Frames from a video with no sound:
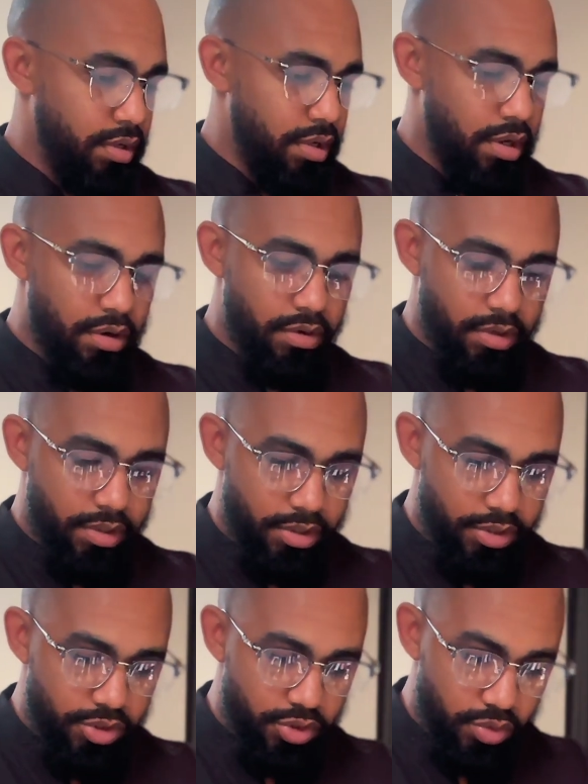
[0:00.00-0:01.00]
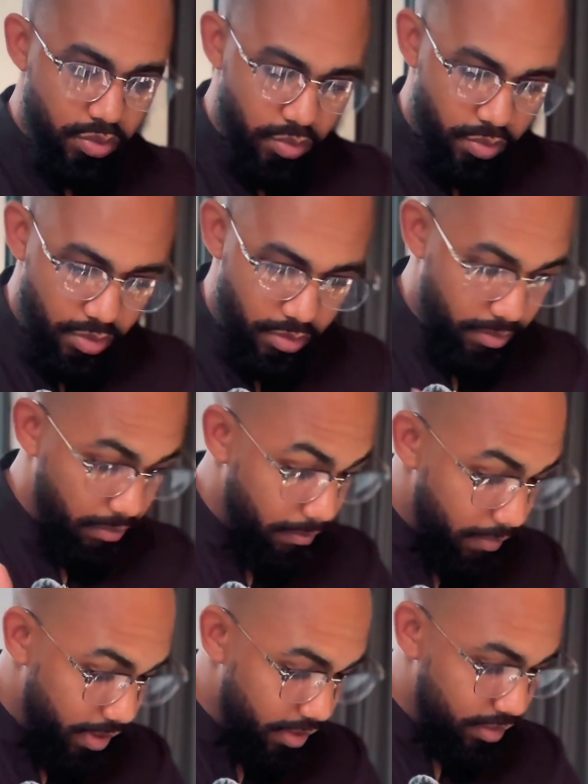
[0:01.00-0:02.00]
now I need to
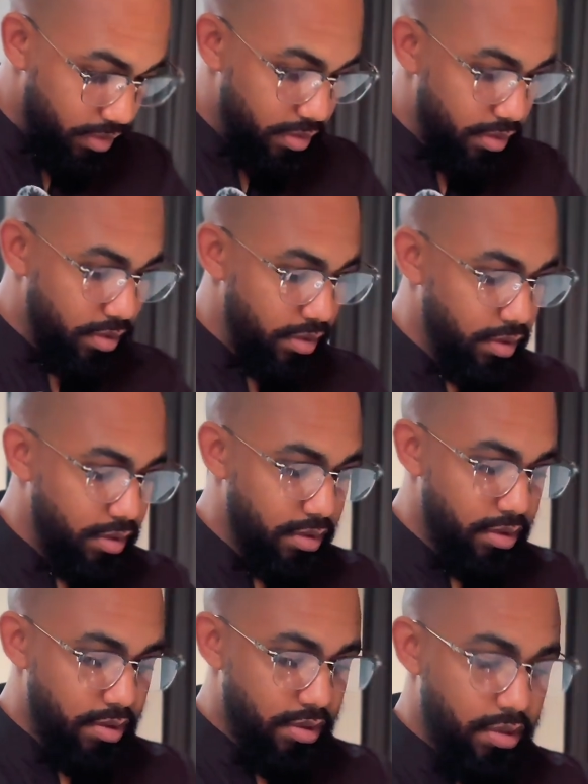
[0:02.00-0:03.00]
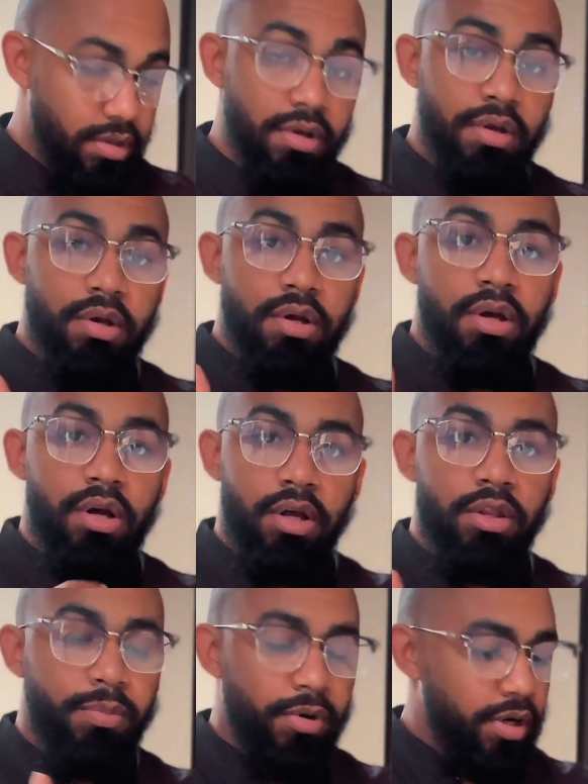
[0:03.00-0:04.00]
make the
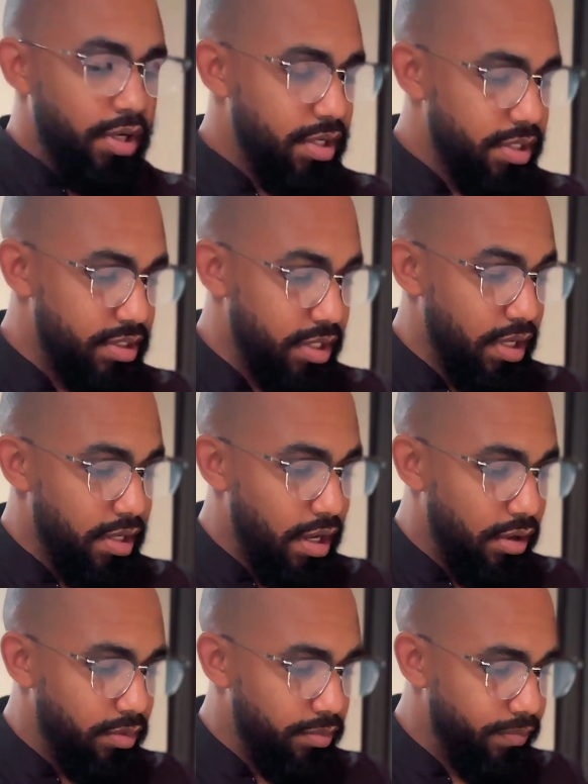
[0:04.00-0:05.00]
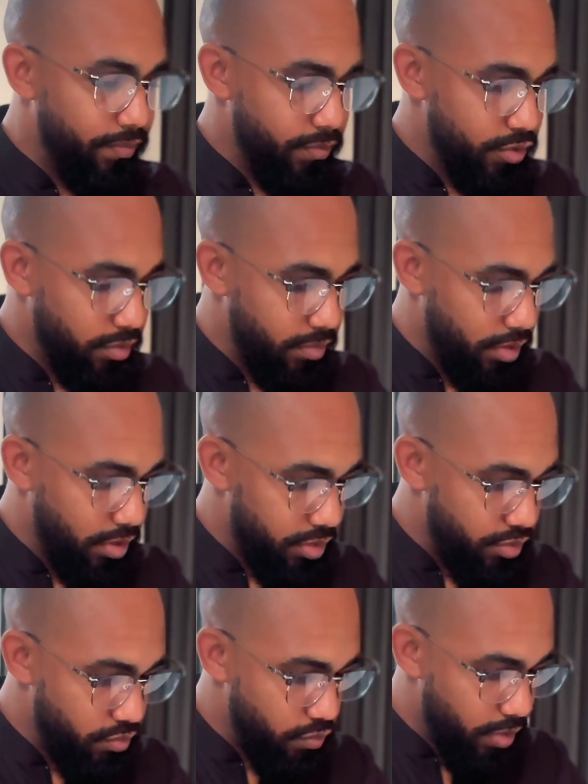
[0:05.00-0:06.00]
other part stand out. So I'm gonna
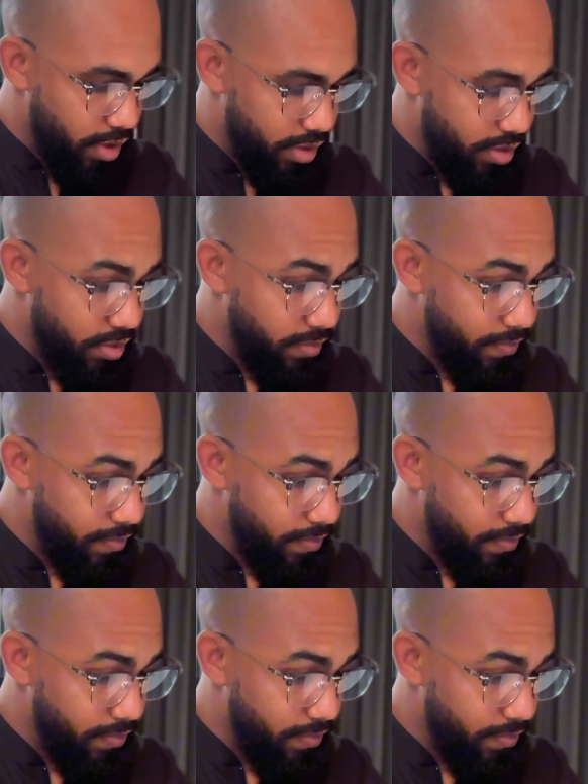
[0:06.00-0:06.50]
get some white.